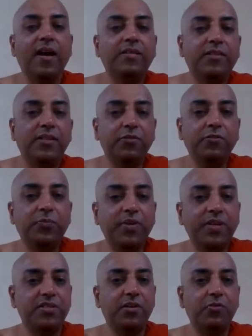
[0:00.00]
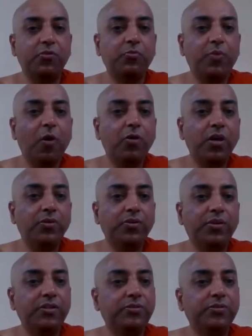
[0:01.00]
as a toothpaste or tooth powder you
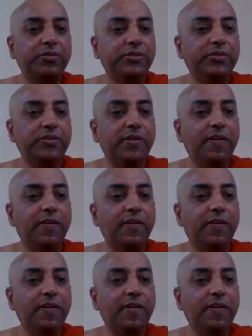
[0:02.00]
can use.